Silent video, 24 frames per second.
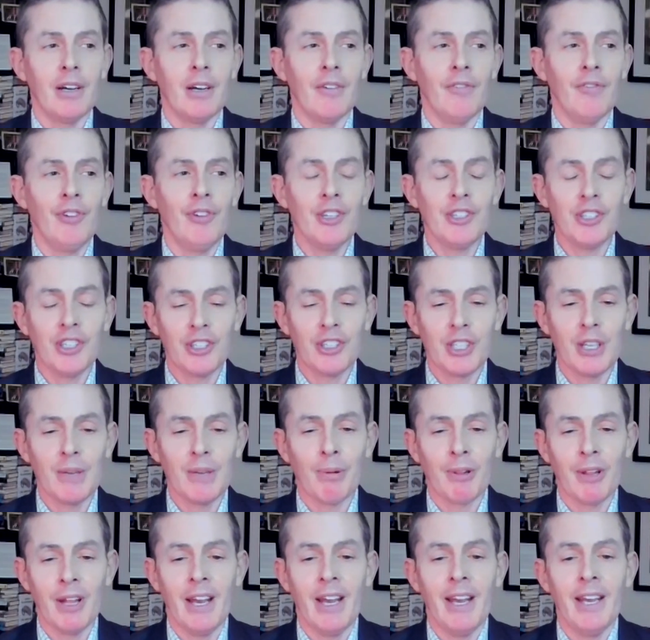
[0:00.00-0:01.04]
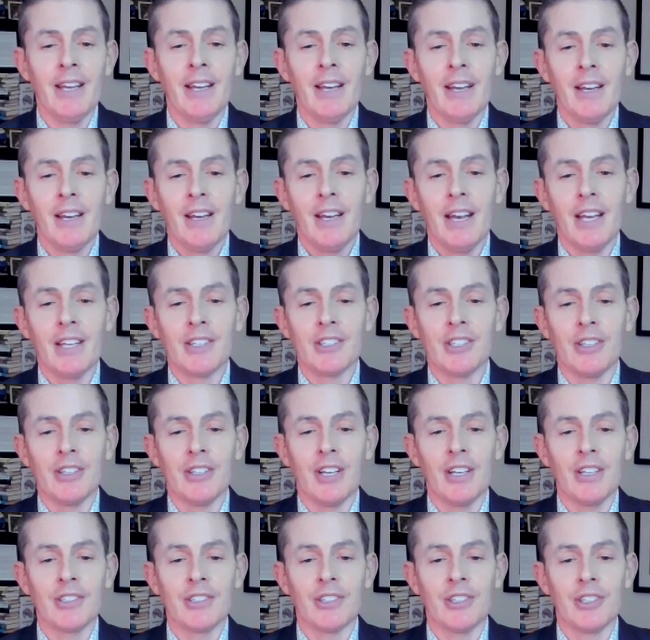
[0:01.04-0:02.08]
efficiency play as it
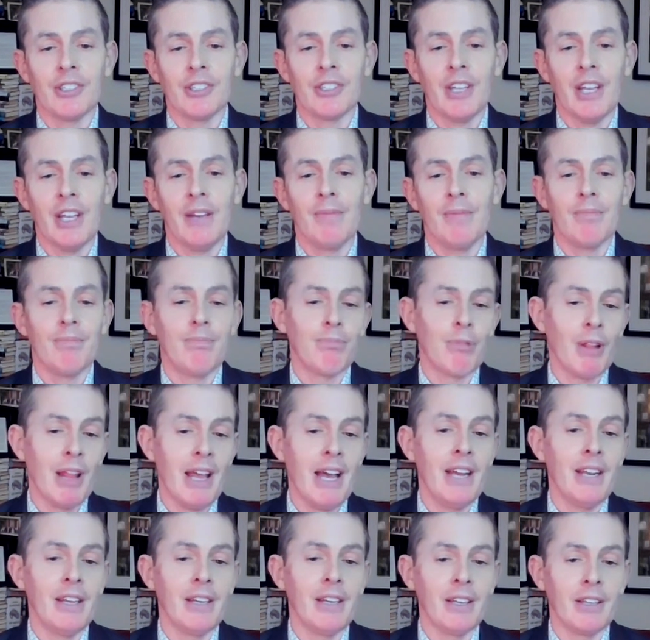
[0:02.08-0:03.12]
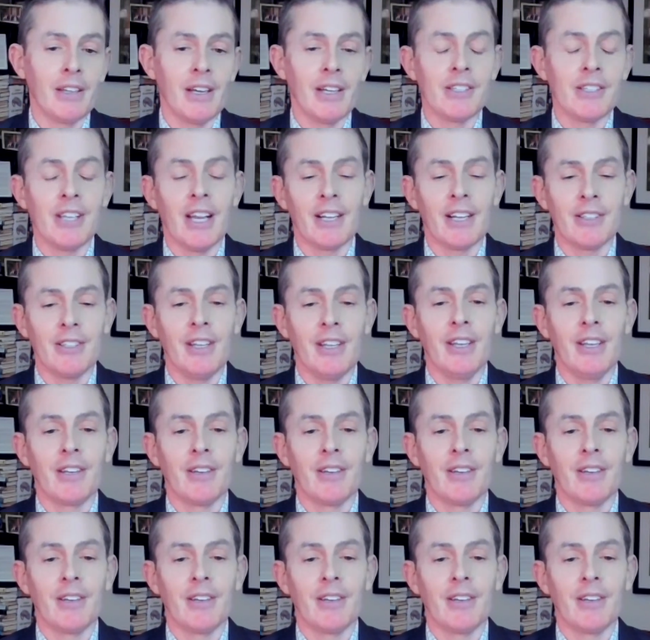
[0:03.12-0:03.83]
does an estate planning technique.